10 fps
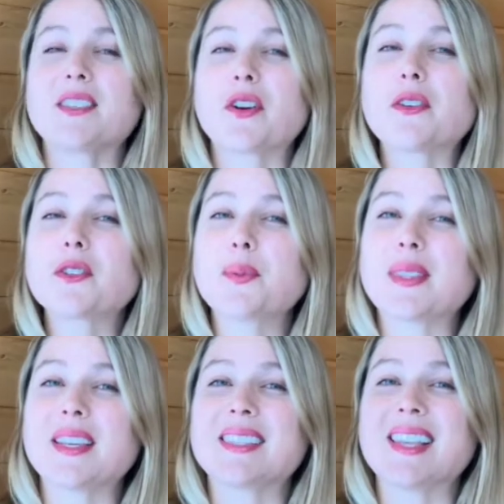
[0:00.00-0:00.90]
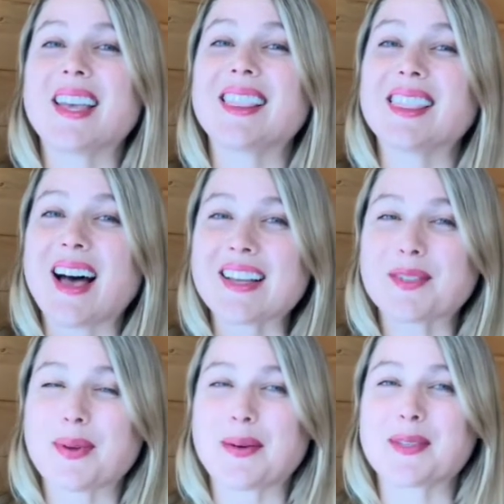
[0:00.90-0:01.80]
I struggled with this a lot
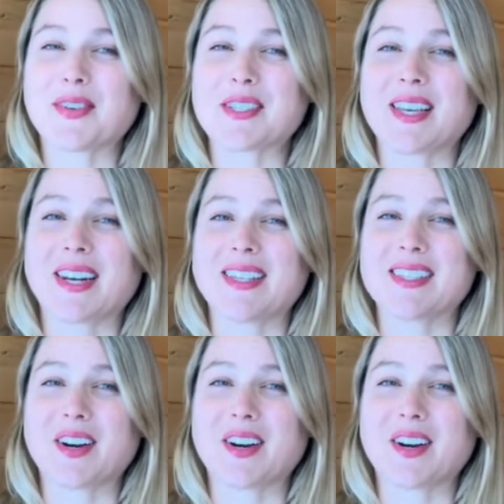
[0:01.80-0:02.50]
when I was first getting